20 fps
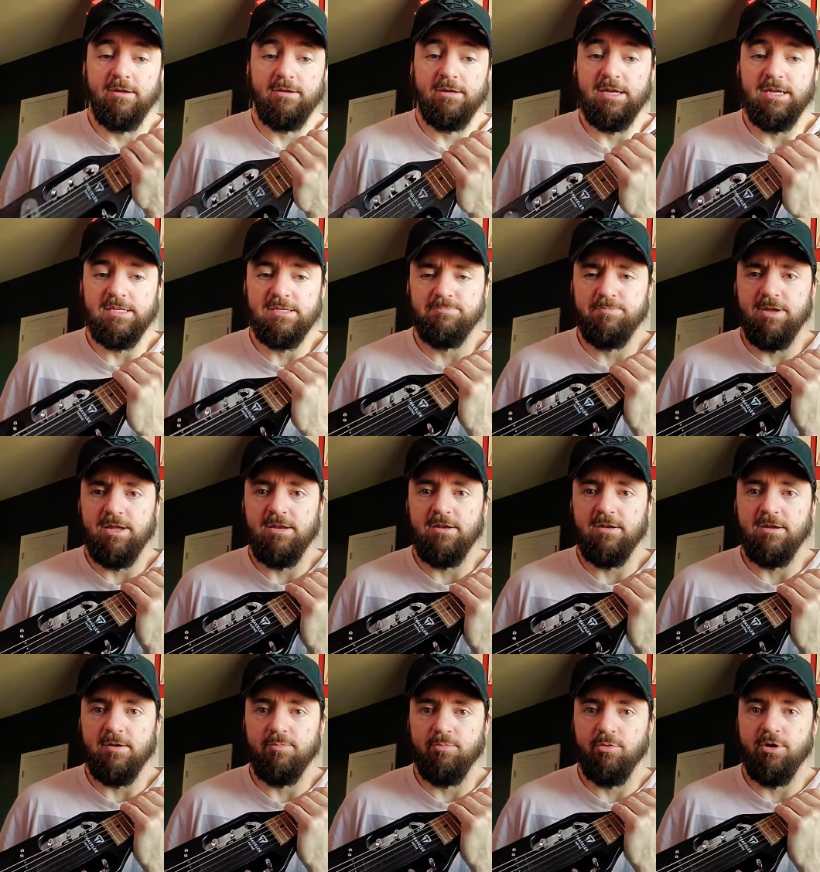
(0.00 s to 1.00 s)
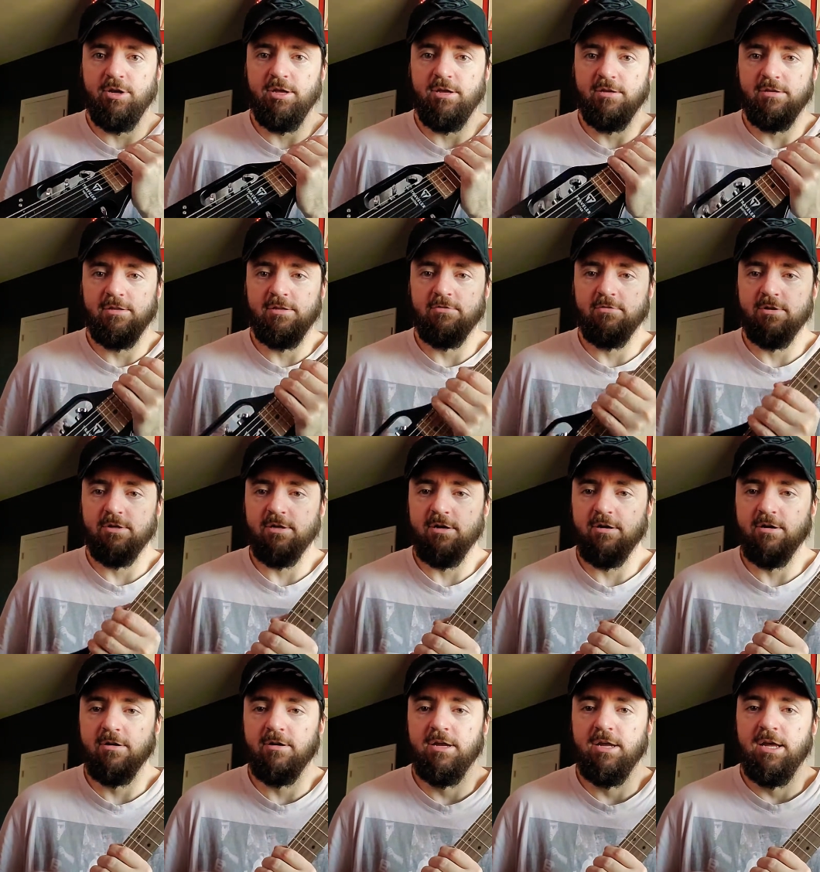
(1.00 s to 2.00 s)
It's been a pretty good little
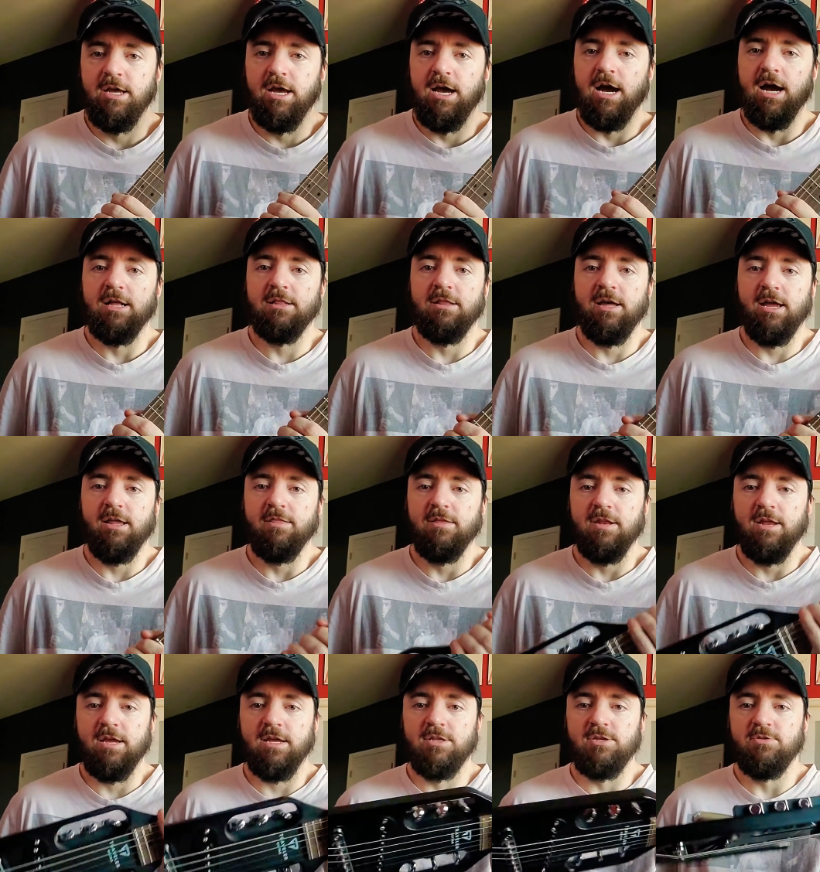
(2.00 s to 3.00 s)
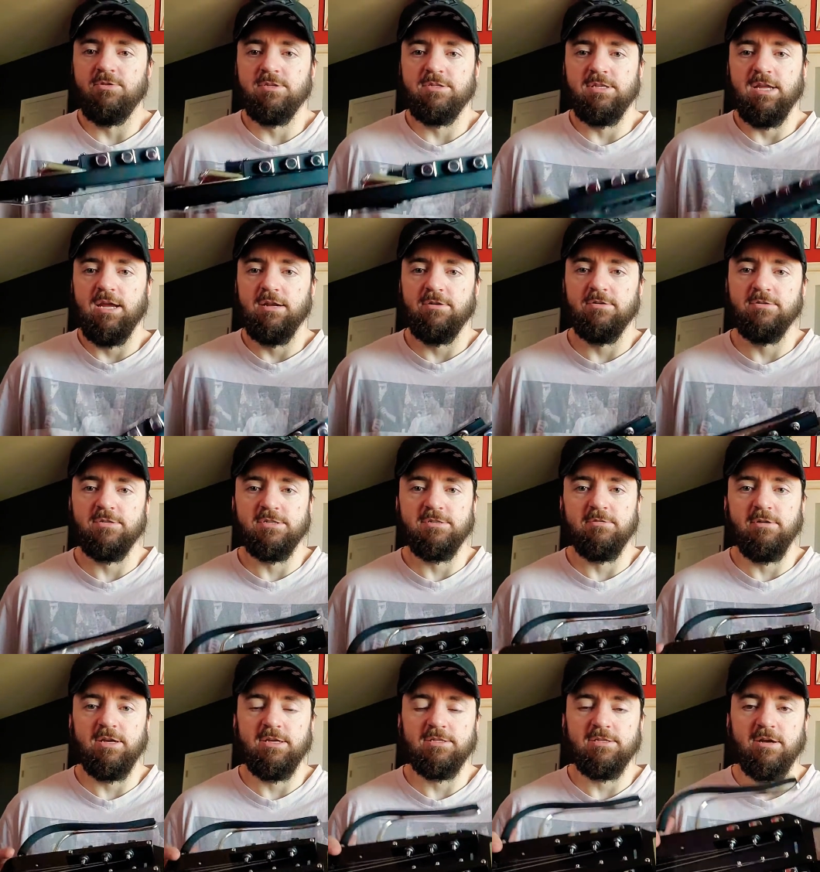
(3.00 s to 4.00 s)
guitar. I like that I can use standard
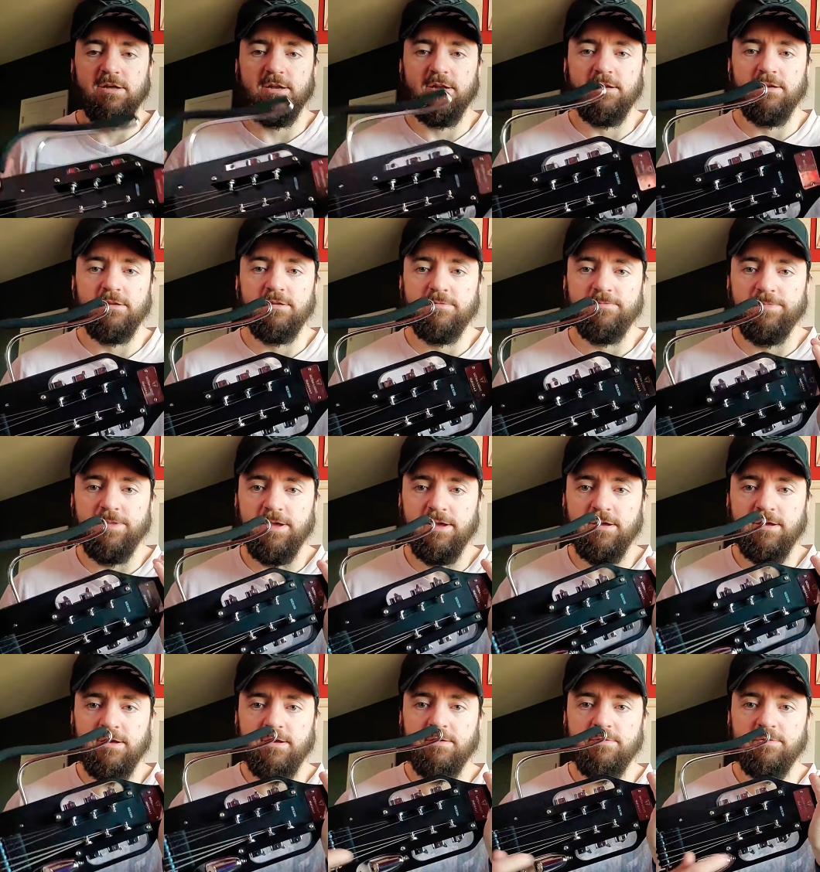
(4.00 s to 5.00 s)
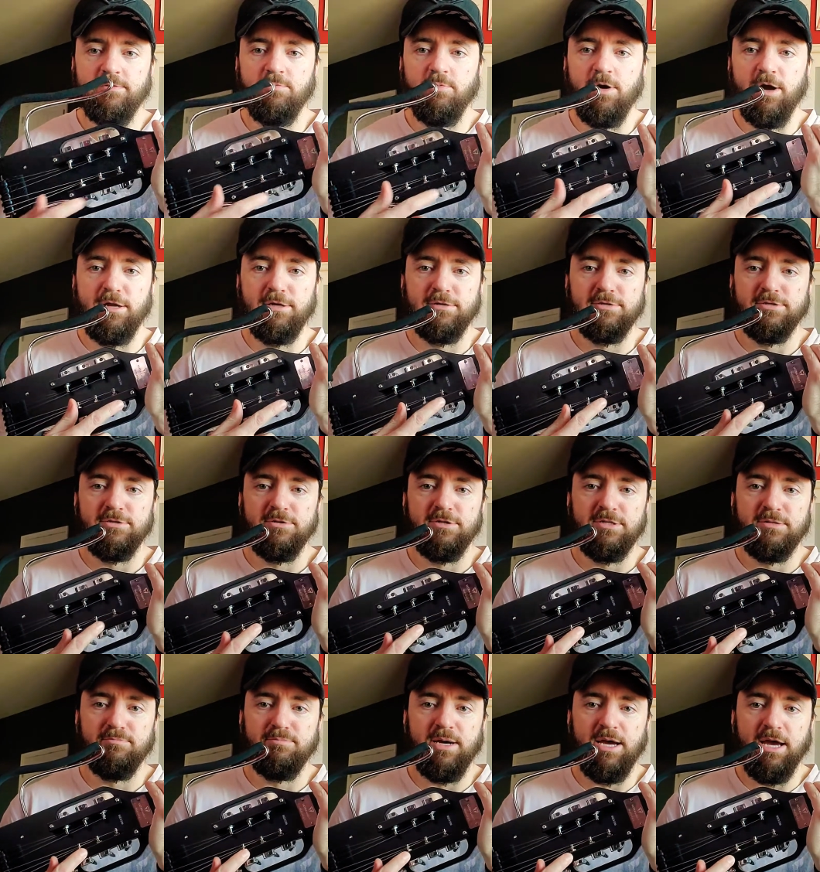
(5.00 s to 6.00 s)
strings on it. The winders are in
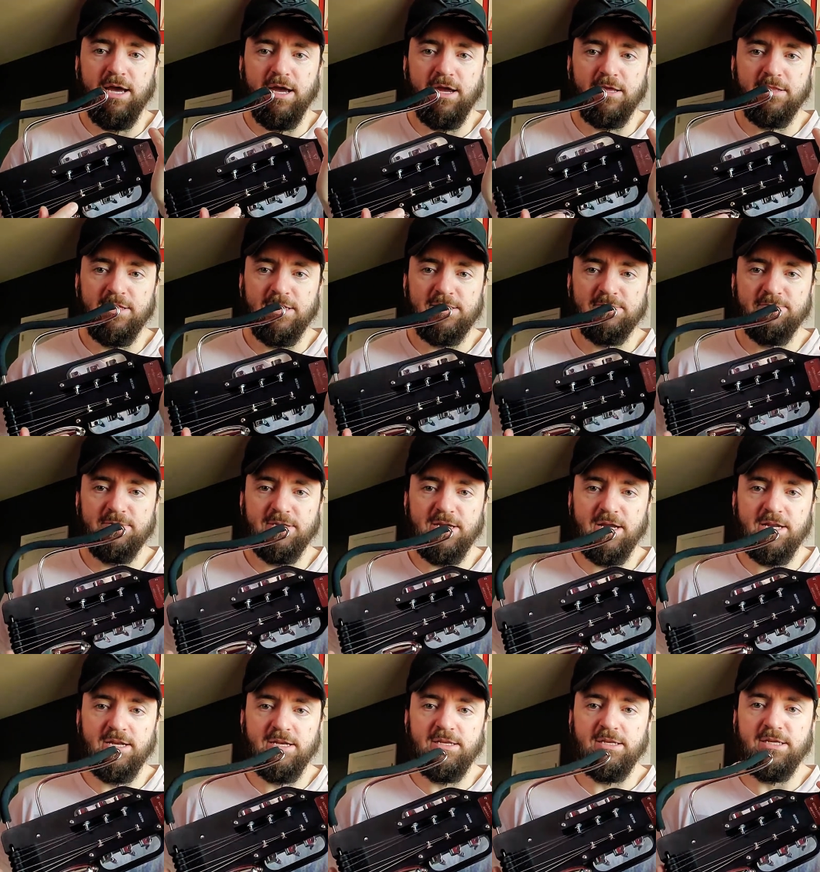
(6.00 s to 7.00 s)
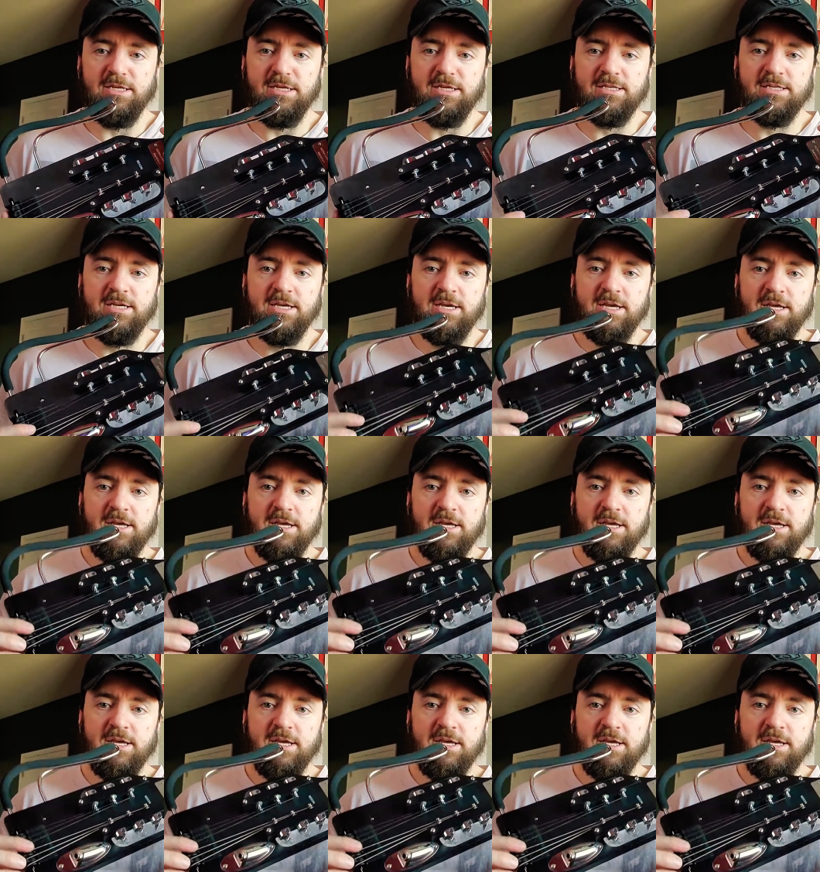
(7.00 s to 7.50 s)
the back. That's been kind of neat.